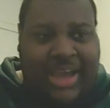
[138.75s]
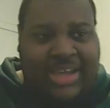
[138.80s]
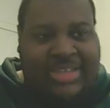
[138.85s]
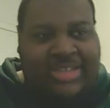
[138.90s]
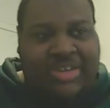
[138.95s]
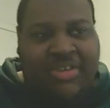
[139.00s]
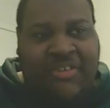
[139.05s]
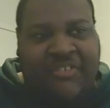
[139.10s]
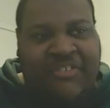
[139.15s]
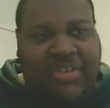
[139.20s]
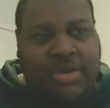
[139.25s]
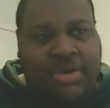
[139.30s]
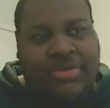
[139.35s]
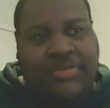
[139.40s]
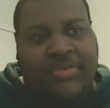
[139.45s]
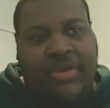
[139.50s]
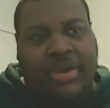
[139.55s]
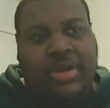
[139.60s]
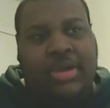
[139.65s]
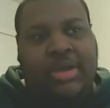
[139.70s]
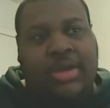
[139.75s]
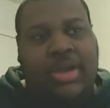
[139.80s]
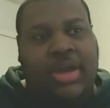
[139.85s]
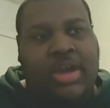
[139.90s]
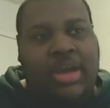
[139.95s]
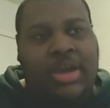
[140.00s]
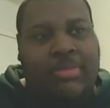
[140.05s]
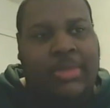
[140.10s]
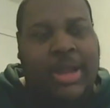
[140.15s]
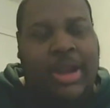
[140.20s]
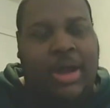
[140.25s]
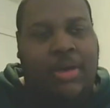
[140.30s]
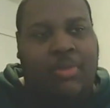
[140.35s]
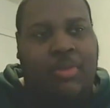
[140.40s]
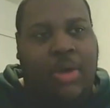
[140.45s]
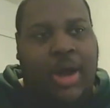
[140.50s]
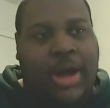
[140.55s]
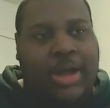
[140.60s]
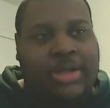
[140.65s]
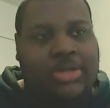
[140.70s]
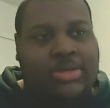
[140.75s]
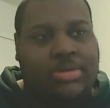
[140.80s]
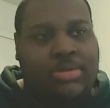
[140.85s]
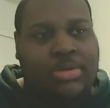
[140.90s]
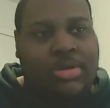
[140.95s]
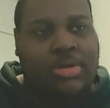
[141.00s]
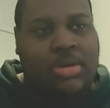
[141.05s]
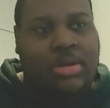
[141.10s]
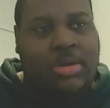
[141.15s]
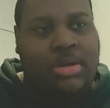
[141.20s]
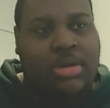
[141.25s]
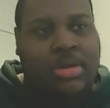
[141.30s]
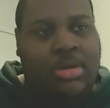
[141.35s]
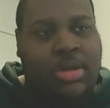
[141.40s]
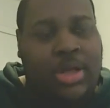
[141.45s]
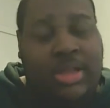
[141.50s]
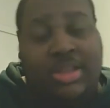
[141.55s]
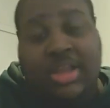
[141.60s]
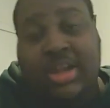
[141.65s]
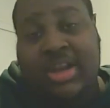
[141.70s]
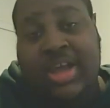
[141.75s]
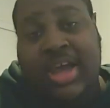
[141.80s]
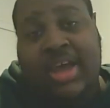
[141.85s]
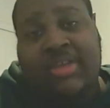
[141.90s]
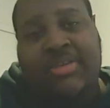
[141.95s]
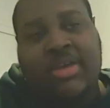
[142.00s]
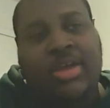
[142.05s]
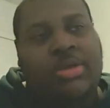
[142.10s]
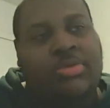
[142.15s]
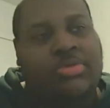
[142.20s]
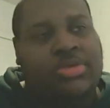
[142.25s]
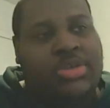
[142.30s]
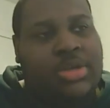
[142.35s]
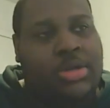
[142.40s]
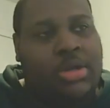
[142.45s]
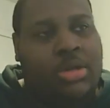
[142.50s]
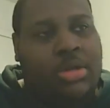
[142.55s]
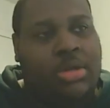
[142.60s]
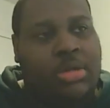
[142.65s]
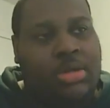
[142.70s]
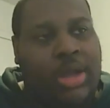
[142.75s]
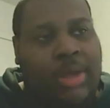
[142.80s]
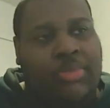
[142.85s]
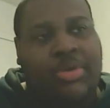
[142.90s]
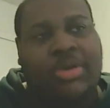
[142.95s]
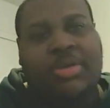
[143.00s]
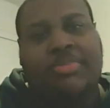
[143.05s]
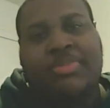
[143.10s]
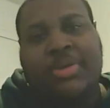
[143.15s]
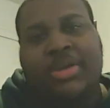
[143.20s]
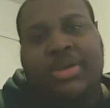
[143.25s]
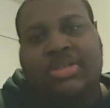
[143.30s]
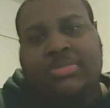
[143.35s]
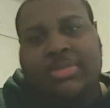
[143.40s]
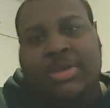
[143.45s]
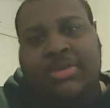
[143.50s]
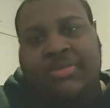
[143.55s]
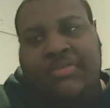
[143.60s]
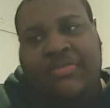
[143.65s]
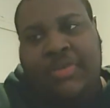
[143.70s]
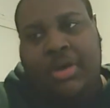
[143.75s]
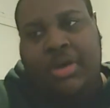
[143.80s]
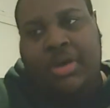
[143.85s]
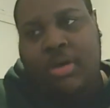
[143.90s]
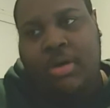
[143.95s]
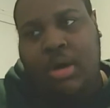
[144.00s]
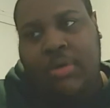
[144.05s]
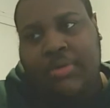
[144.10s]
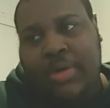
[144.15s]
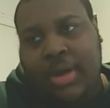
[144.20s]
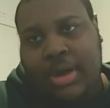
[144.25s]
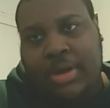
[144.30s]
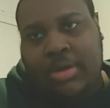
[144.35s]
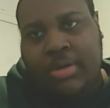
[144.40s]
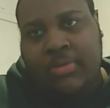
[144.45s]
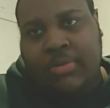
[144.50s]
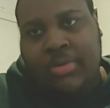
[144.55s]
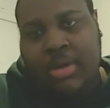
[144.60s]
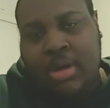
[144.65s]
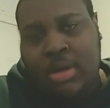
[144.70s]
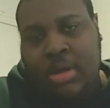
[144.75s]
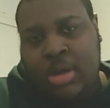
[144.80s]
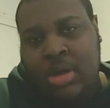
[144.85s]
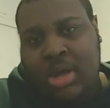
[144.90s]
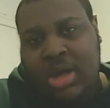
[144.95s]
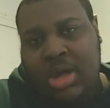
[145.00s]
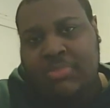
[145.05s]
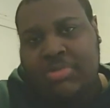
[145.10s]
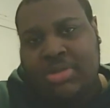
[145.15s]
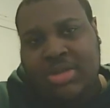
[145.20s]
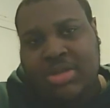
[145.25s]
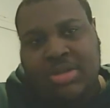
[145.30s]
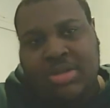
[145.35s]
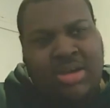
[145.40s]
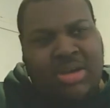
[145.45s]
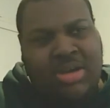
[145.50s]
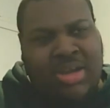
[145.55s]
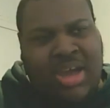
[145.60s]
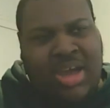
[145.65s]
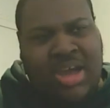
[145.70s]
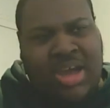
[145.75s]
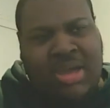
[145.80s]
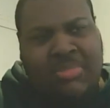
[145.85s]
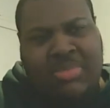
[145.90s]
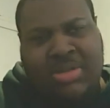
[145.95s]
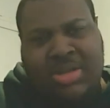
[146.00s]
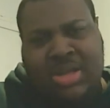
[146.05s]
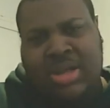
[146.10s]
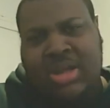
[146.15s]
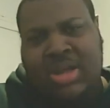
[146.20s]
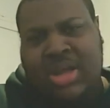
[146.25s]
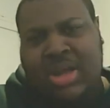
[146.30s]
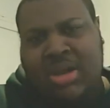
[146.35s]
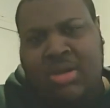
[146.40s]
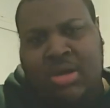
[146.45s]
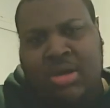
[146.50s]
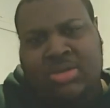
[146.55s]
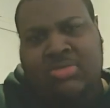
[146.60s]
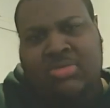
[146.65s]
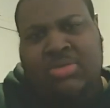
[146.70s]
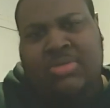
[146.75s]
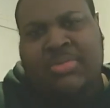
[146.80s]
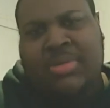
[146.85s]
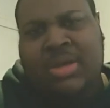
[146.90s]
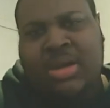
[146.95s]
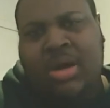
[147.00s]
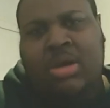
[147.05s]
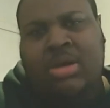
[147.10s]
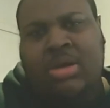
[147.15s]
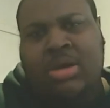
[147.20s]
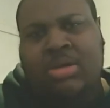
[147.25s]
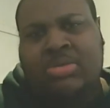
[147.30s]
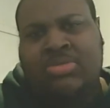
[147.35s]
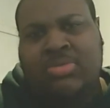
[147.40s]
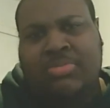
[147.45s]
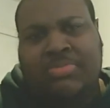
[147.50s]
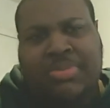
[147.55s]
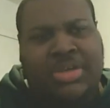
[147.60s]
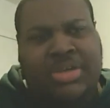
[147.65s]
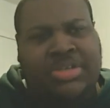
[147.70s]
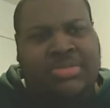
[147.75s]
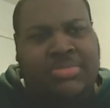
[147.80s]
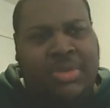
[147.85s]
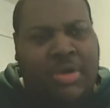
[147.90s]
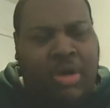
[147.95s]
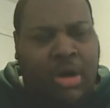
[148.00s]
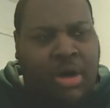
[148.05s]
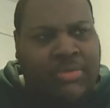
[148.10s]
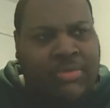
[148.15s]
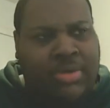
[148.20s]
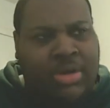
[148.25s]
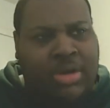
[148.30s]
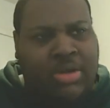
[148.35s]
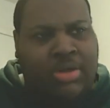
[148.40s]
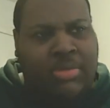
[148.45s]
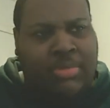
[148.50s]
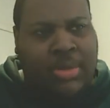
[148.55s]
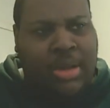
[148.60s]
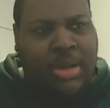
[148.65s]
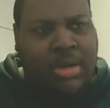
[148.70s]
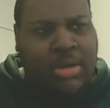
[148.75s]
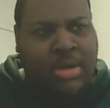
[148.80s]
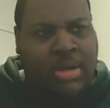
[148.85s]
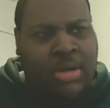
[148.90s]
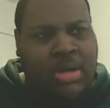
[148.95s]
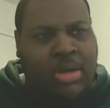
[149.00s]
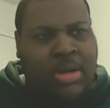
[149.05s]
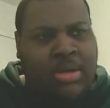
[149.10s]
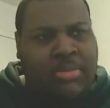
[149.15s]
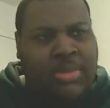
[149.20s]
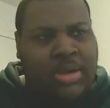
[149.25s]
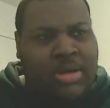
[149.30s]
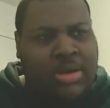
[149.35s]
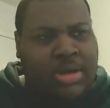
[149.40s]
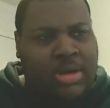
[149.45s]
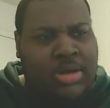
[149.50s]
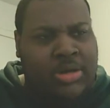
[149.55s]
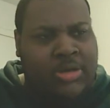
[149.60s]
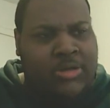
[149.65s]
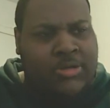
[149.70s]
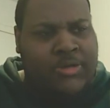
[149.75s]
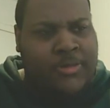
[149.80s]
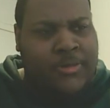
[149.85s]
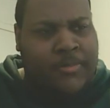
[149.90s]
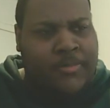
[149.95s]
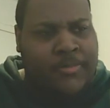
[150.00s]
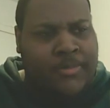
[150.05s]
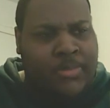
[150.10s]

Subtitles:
actually the first fucking game that I watched that didn't have the Eagles in it that really pissed me the fuck off, kind of. It was a good game, but then again, it also pissed me off a little bit. Because